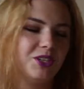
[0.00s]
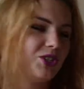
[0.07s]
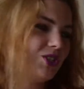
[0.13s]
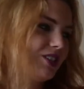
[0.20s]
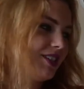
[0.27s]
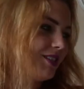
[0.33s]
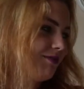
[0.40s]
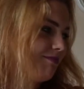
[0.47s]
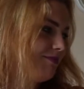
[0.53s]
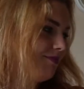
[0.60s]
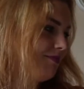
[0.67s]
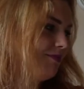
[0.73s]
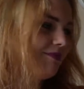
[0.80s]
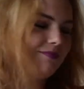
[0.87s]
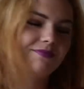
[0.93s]
She just
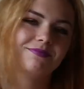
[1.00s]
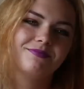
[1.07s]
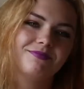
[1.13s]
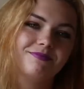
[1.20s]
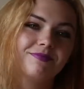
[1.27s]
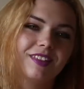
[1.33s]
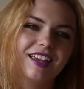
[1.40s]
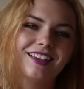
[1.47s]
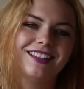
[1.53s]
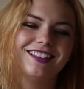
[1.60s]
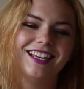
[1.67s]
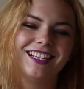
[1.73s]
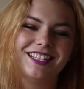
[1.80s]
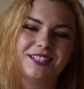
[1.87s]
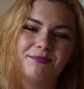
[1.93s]

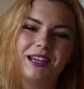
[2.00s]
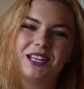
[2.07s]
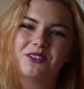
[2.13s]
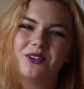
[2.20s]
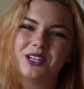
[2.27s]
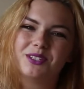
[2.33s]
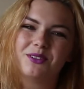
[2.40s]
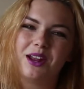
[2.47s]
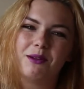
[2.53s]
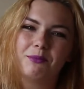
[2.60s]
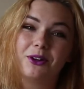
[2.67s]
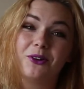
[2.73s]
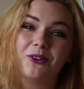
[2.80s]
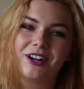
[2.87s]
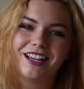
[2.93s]
likes to make noise when I'm
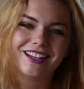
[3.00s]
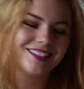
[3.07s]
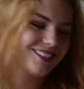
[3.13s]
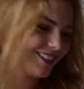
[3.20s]
recording,